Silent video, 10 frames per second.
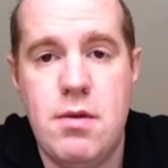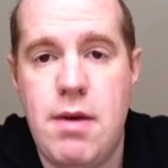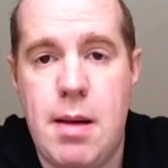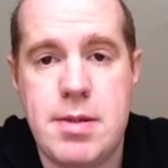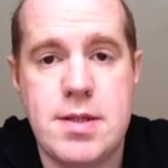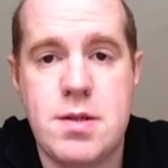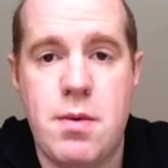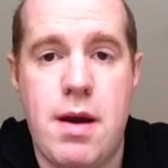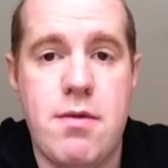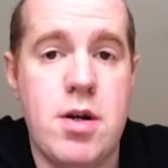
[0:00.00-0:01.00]
rabbits,
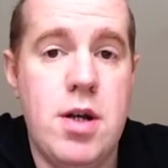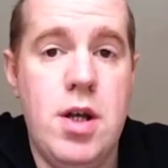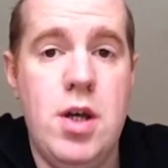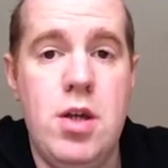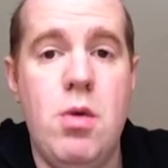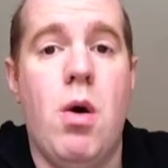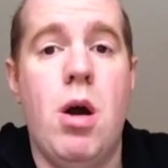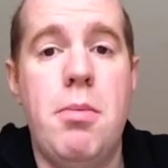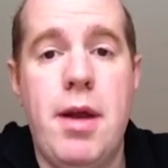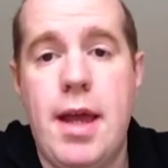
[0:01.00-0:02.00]
whatever, you
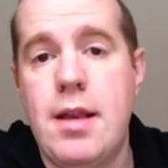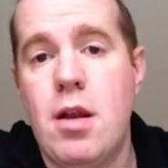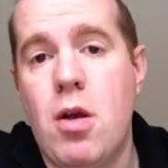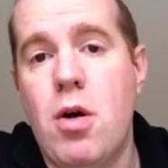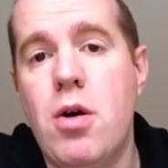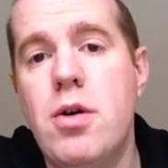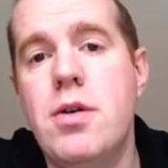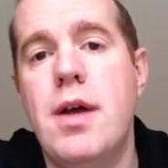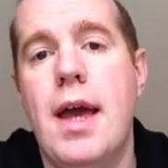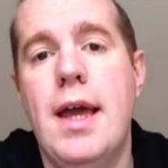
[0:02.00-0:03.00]
are breaking the law
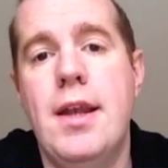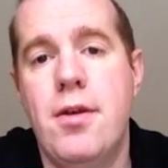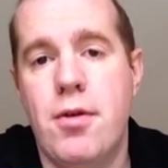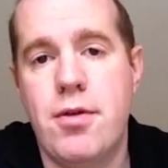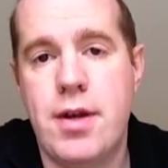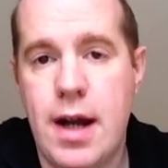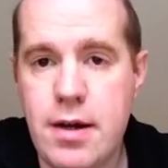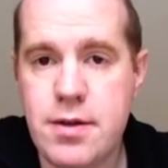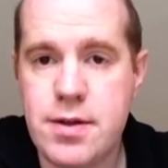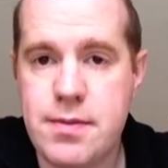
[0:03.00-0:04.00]
in Northern
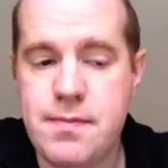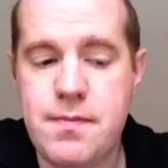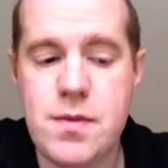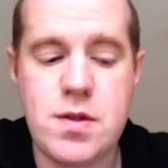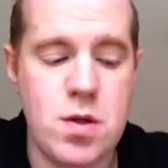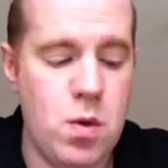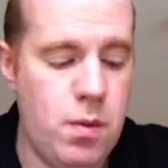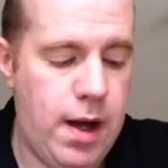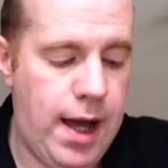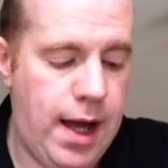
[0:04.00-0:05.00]
Ireland. So